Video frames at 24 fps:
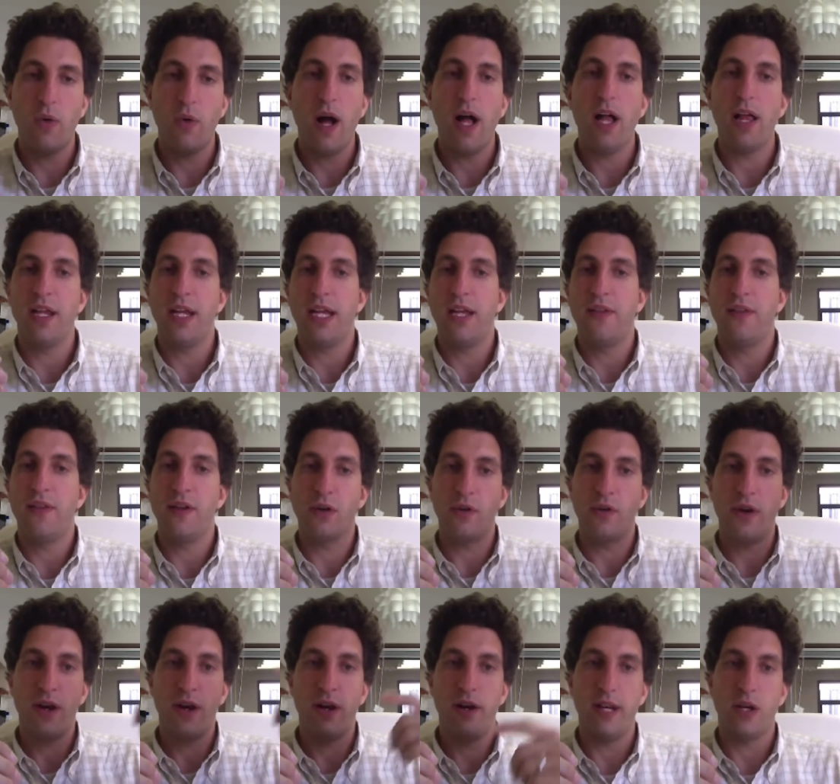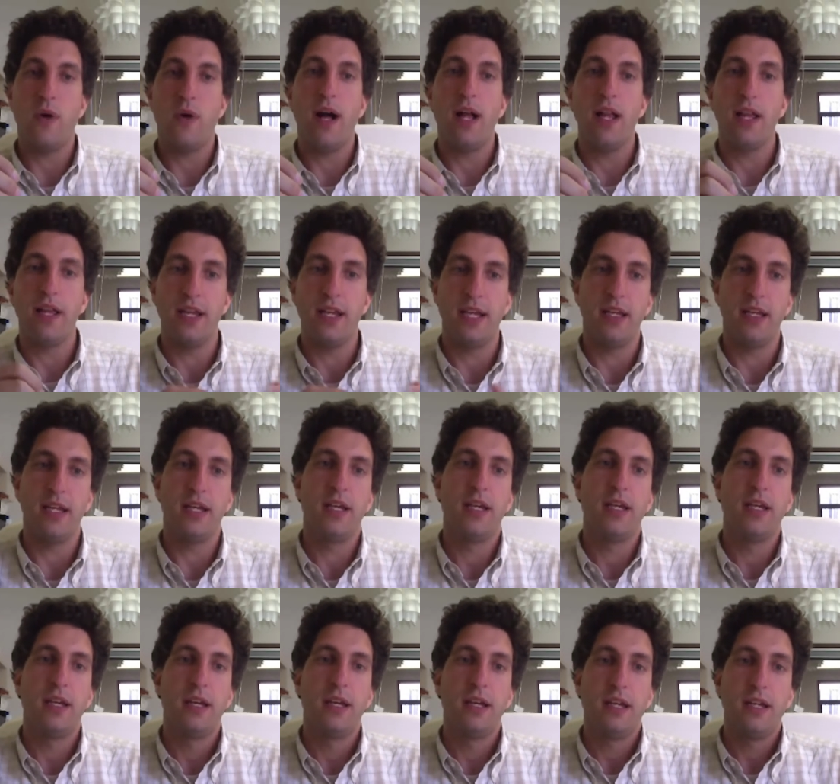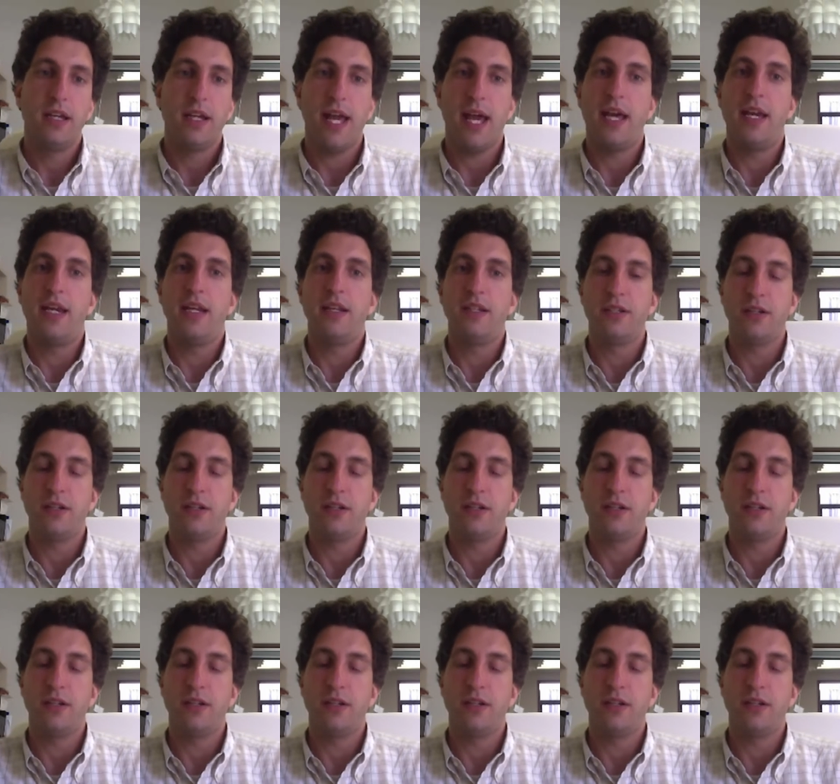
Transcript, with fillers: inequality, and greater inequality can